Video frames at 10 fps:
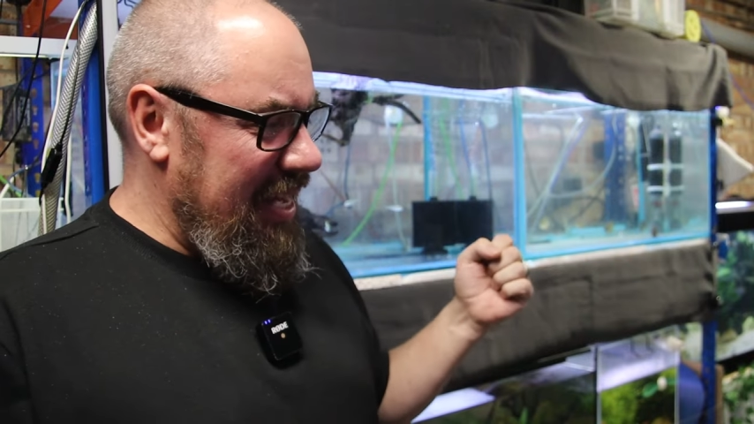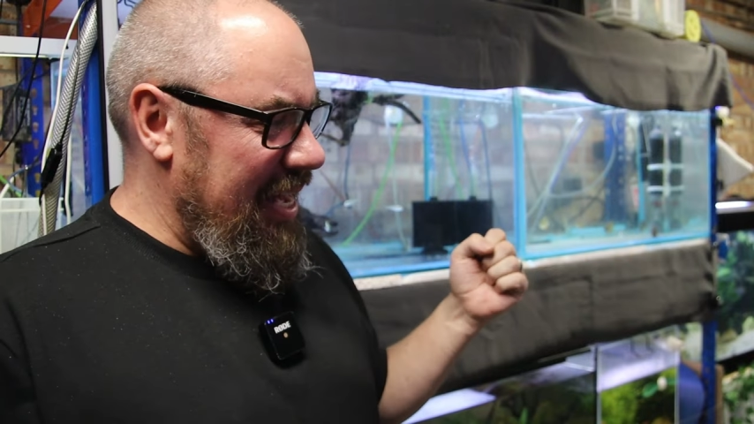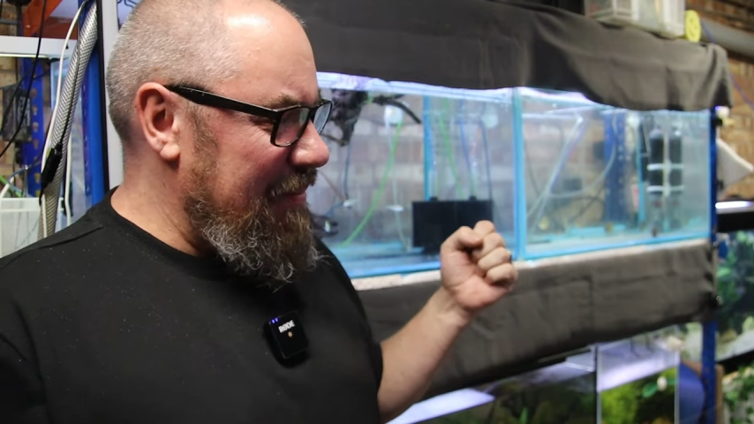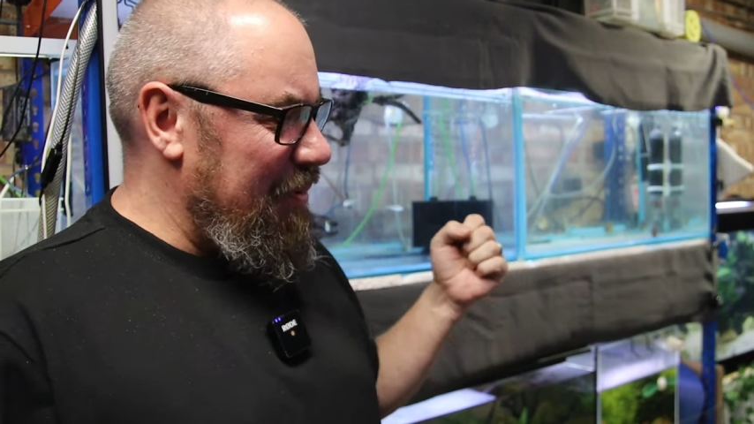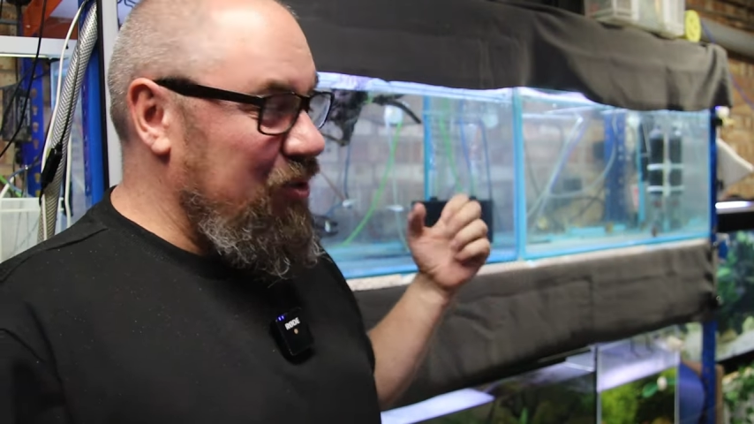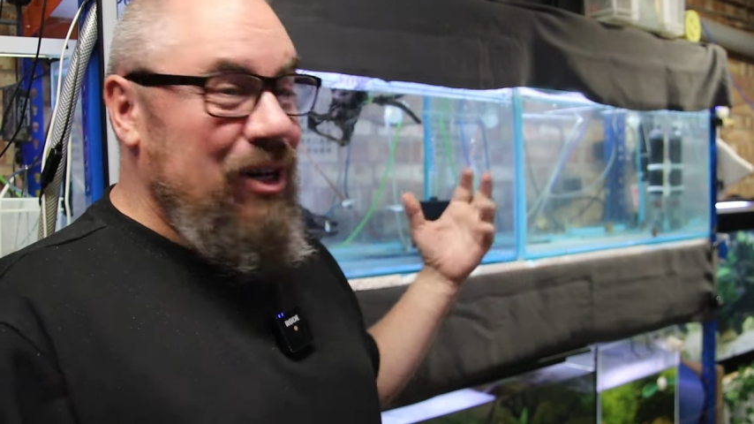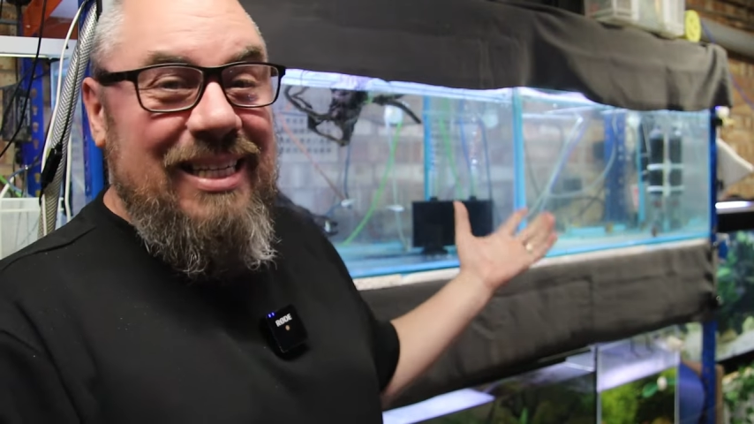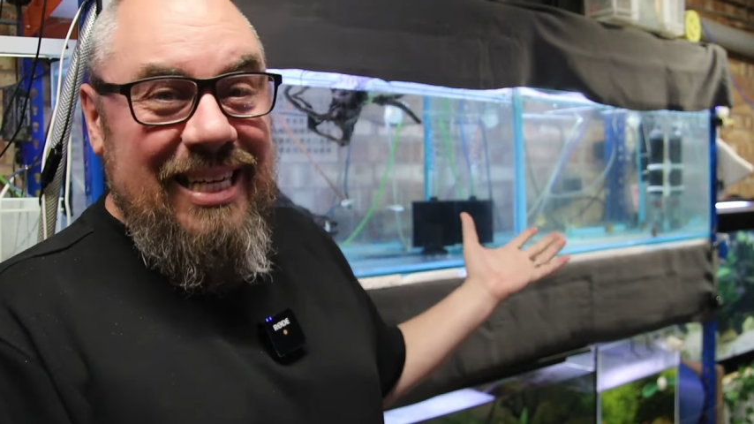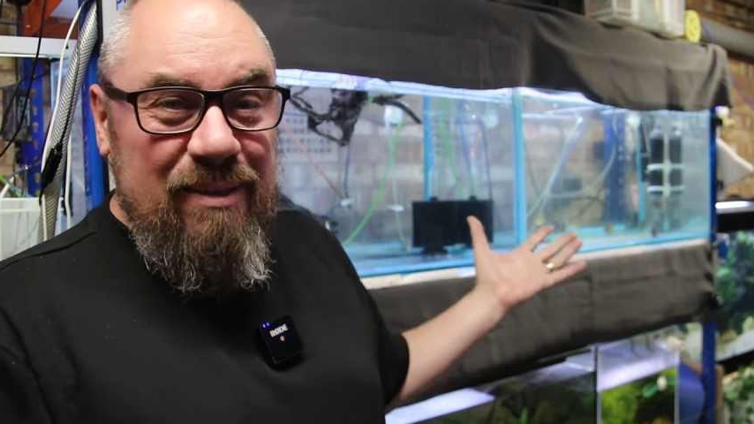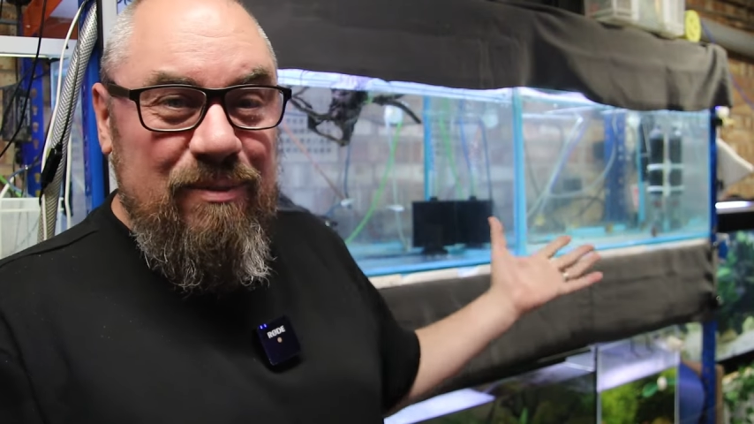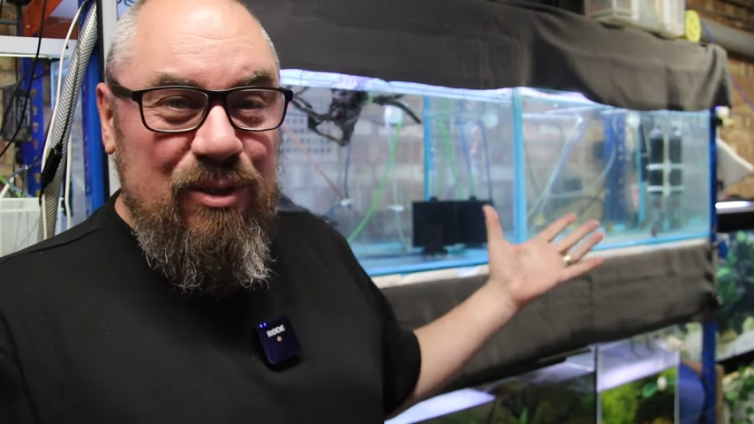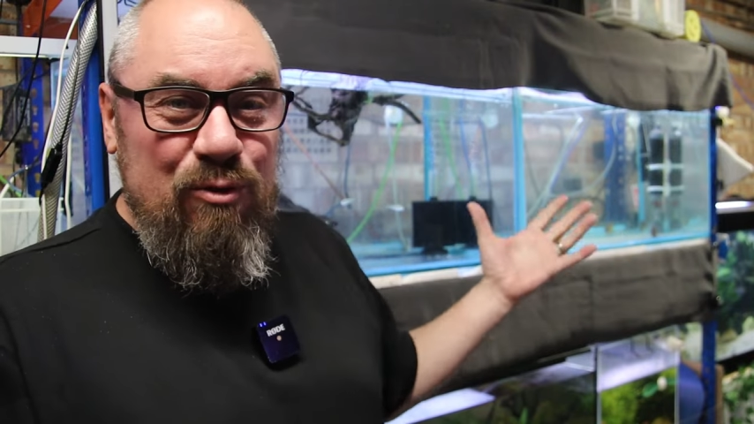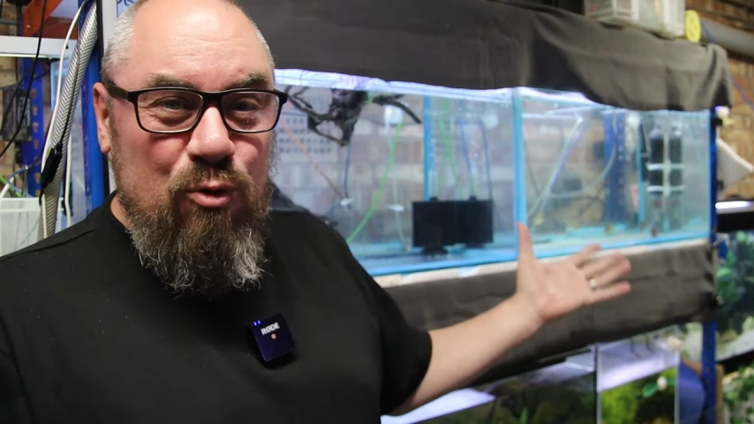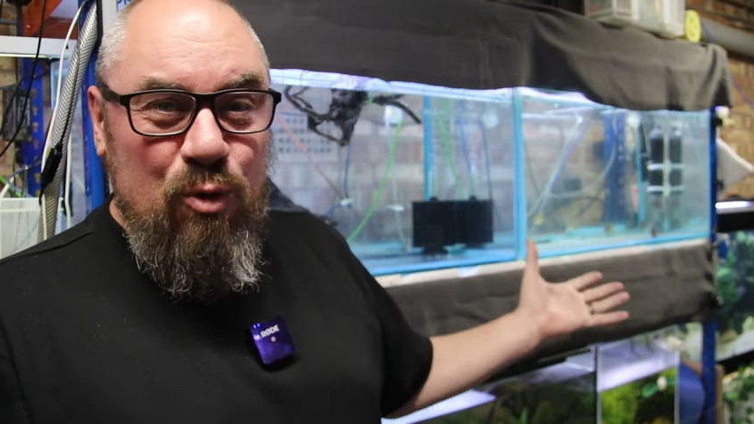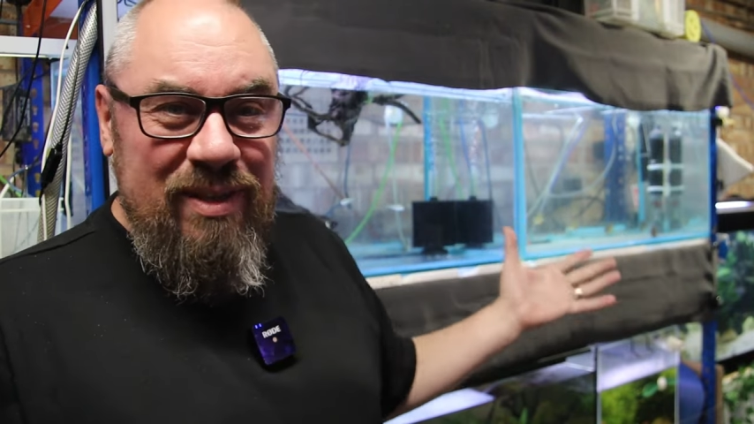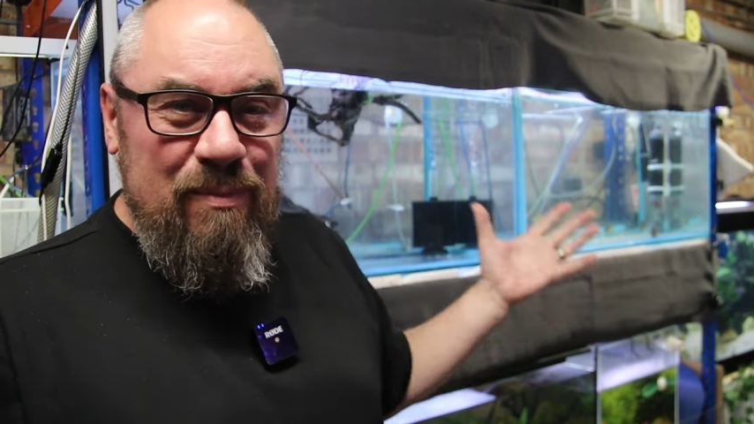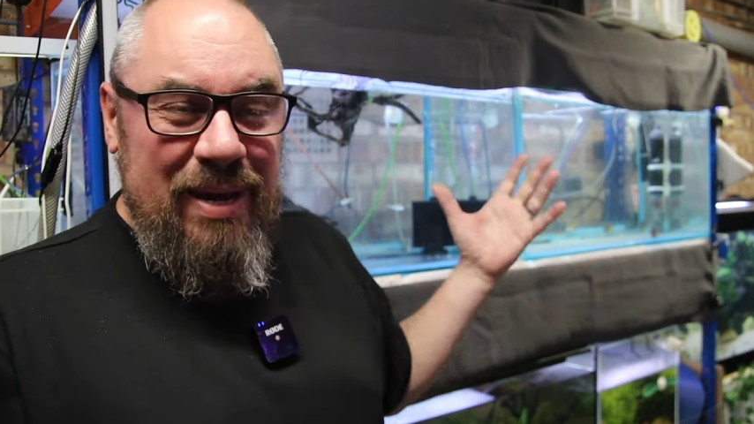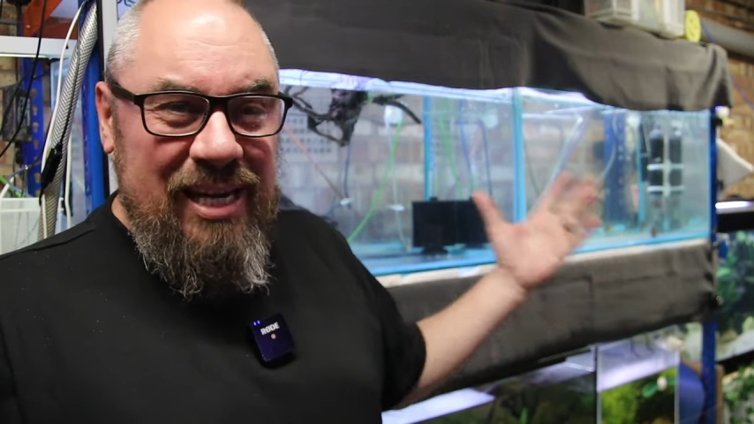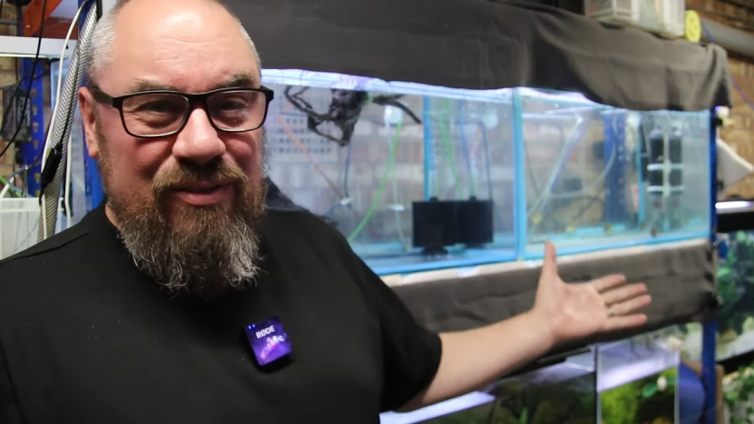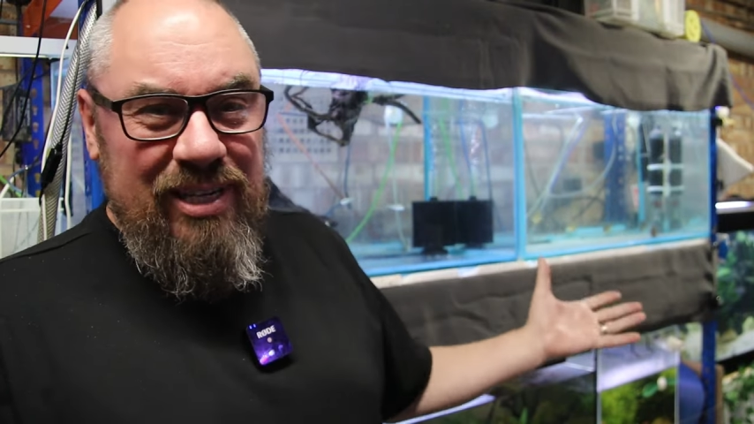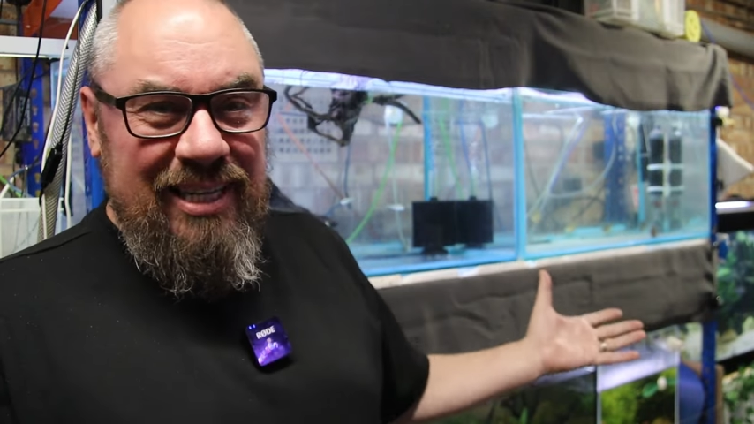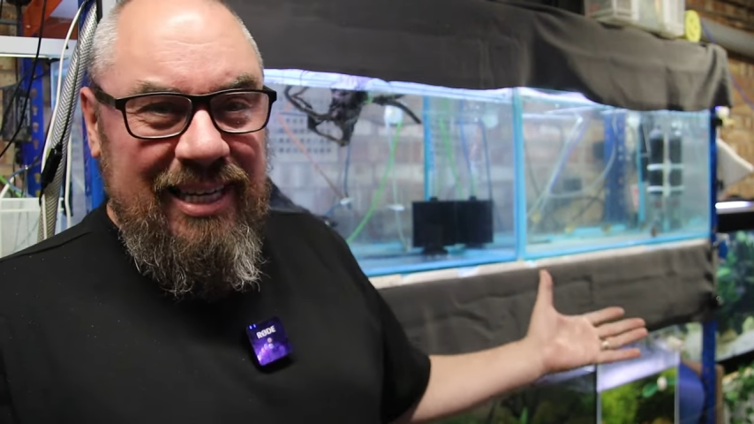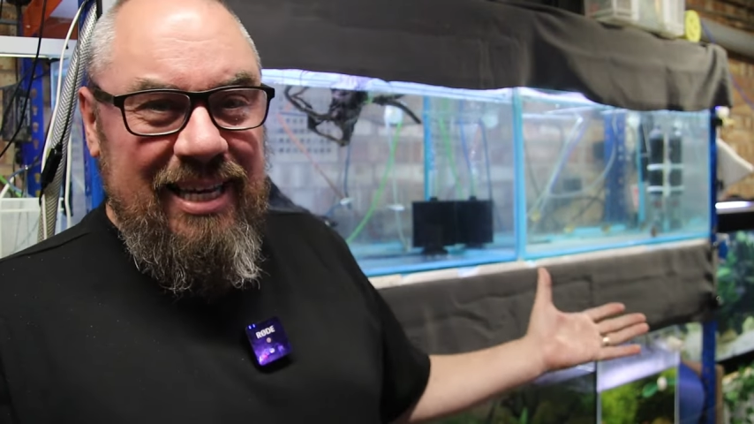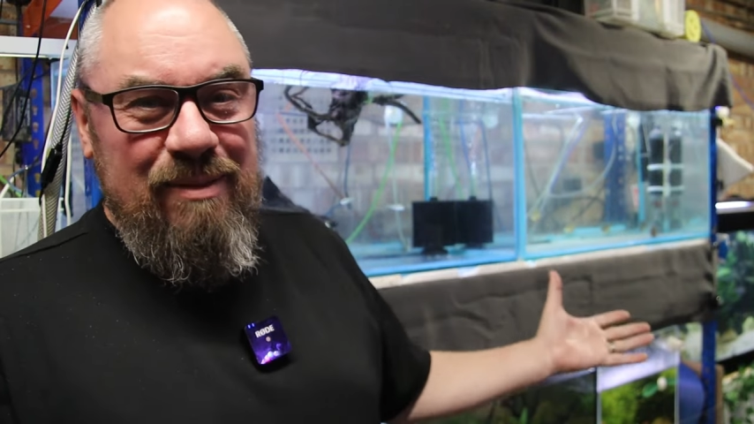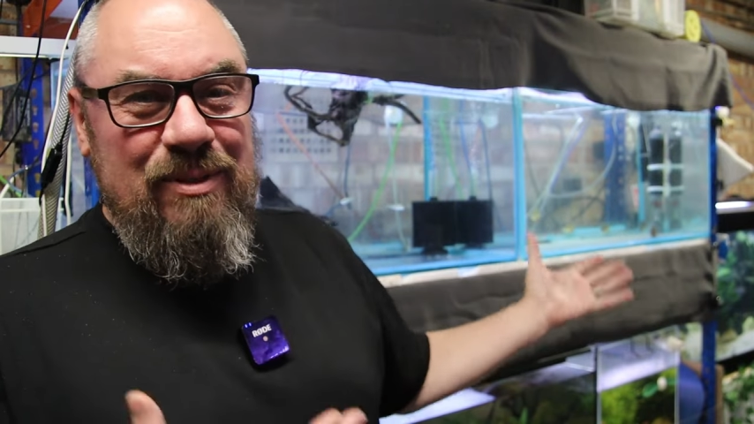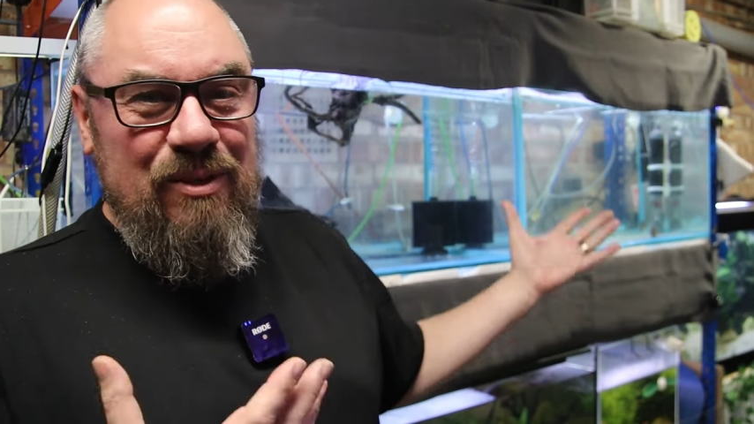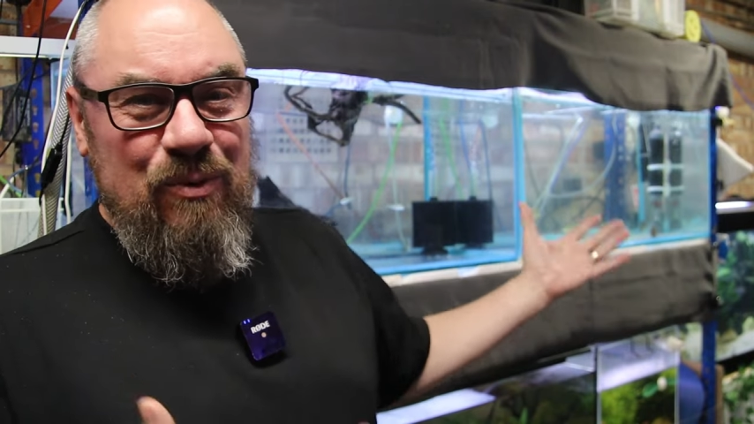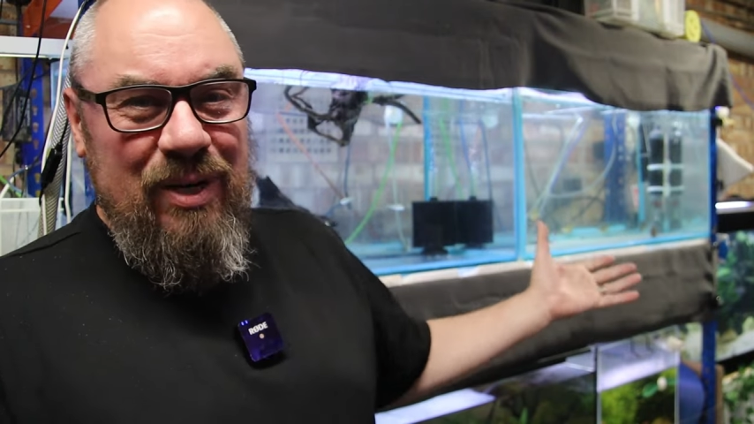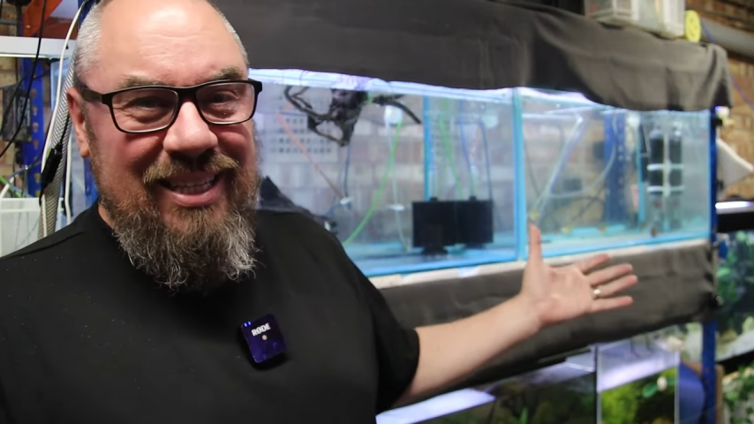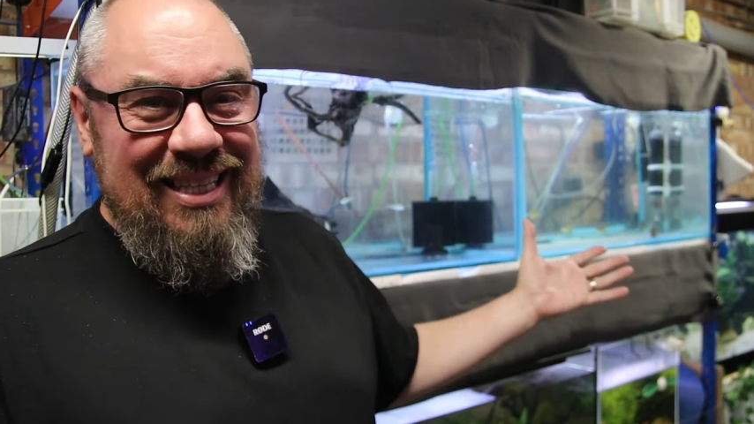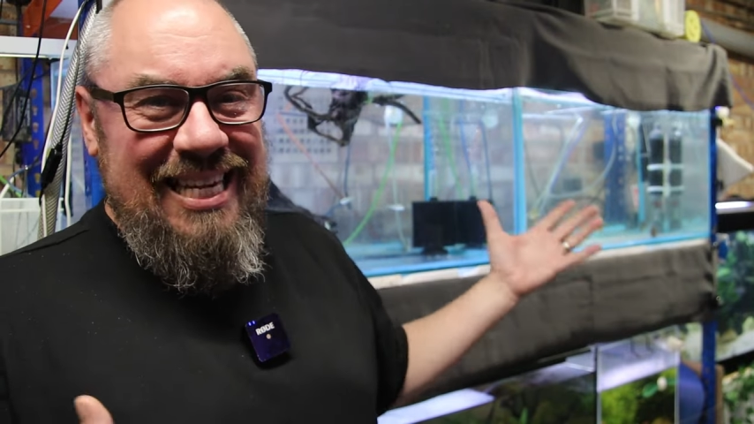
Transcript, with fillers: um, or trying to get them to grow at the best rate you can get them to grow at,